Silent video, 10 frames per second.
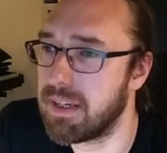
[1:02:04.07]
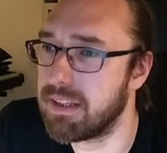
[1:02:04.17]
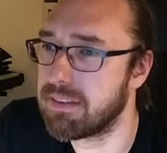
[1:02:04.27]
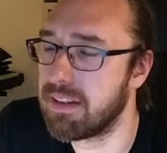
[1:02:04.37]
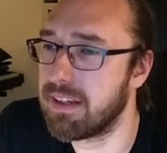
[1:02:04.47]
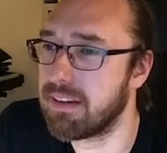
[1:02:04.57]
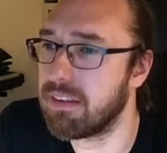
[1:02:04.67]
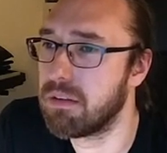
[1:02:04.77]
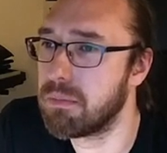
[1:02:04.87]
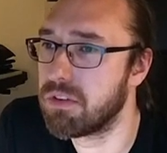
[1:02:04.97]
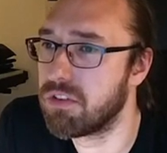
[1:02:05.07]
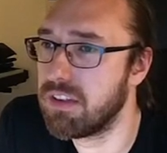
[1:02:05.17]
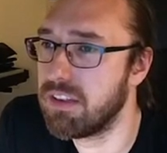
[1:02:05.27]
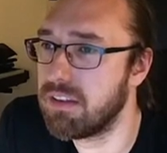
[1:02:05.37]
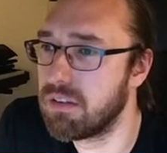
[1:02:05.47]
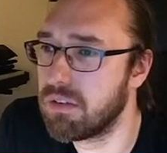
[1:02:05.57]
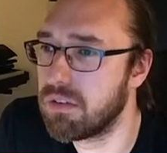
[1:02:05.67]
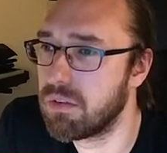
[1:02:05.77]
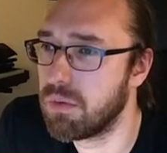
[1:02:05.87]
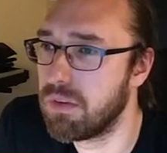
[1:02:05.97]
pass like the machine
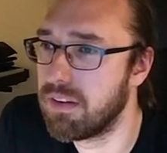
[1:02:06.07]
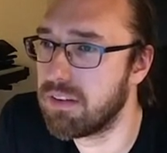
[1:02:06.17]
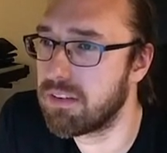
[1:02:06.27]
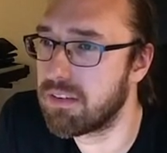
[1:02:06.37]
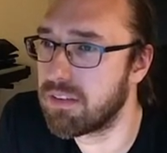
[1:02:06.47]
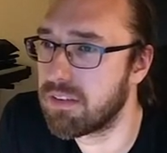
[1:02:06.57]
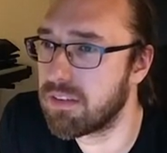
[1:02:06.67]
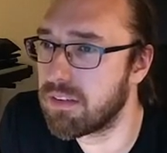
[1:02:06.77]
to this.